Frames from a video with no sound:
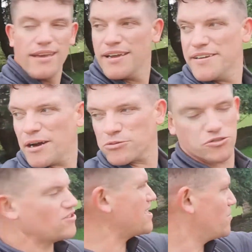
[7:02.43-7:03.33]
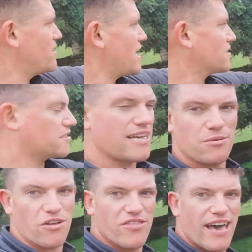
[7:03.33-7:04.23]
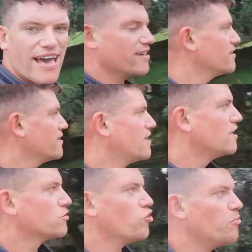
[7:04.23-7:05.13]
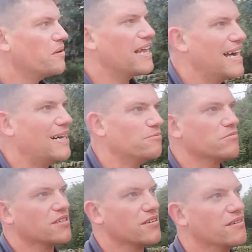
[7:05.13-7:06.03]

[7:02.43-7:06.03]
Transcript: Now straight away I can see one there. Don't be alarmed.